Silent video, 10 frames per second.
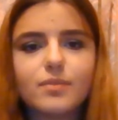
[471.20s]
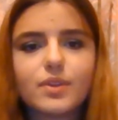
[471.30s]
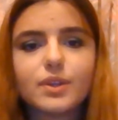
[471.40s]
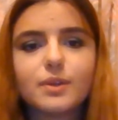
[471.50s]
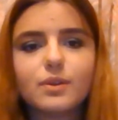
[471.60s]

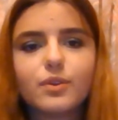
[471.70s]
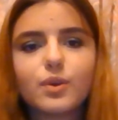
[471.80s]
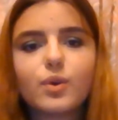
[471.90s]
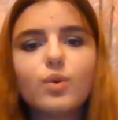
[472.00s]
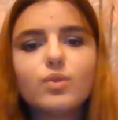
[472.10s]
the
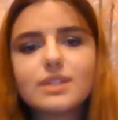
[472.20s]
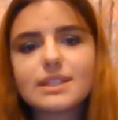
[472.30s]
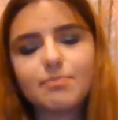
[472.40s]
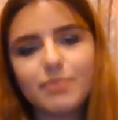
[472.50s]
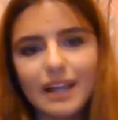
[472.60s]
court's
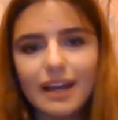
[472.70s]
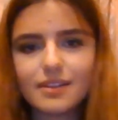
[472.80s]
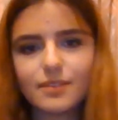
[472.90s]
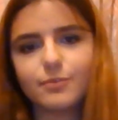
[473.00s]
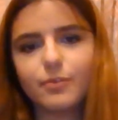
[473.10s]

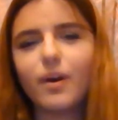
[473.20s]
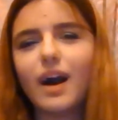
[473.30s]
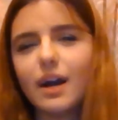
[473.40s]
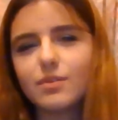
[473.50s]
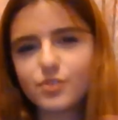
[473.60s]
plan for
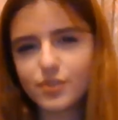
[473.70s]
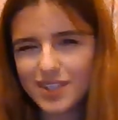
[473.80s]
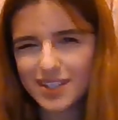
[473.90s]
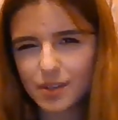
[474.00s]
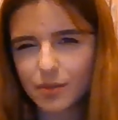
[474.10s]
how to
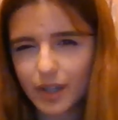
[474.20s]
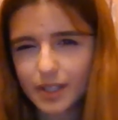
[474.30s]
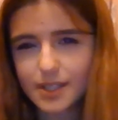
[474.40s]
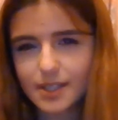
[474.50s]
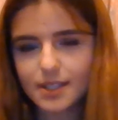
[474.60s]

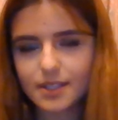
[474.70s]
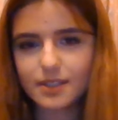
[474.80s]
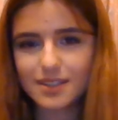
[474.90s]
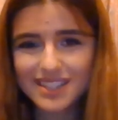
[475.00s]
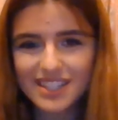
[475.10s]

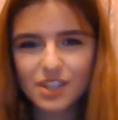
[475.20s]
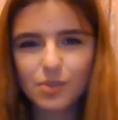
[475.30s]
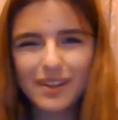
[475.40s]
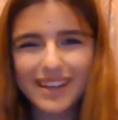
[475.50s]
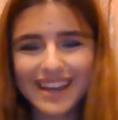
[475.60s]

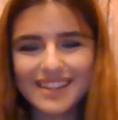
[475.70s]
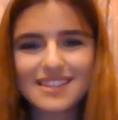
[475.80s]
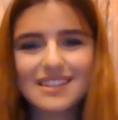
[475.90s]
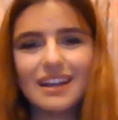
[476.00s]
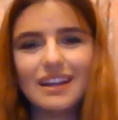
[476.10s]

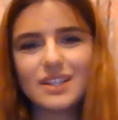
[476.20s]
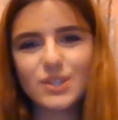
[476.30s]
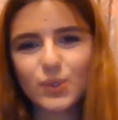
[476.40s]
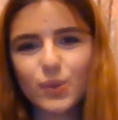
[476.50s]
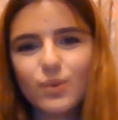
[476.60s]
desegregate
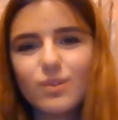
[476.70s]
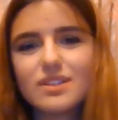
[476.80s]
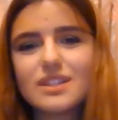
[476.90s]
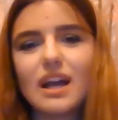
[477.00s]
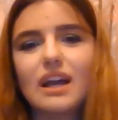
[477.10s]

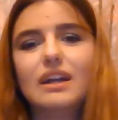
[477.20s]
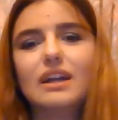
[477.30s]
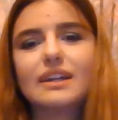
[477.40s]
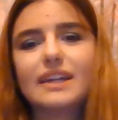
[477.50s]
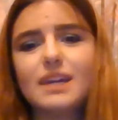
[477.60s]
schools
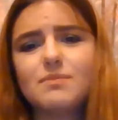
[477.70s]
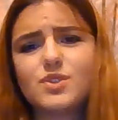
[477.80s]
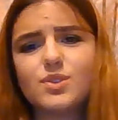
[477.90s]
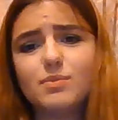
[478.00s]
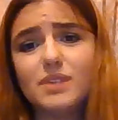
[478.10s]
came
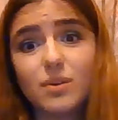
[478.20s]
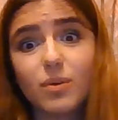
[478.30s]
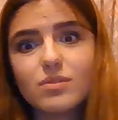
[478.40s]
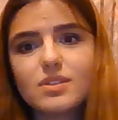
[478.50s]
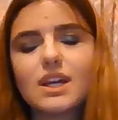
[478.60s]
to be
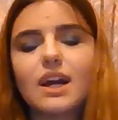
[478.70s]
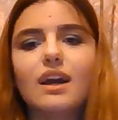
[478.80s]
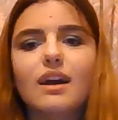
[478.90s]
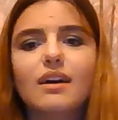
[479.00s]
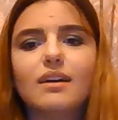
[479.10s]
called,
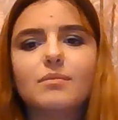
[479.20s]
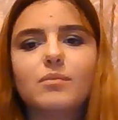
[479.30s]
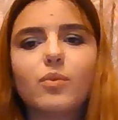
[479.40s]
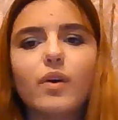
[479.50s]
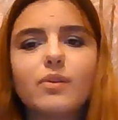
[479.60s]
were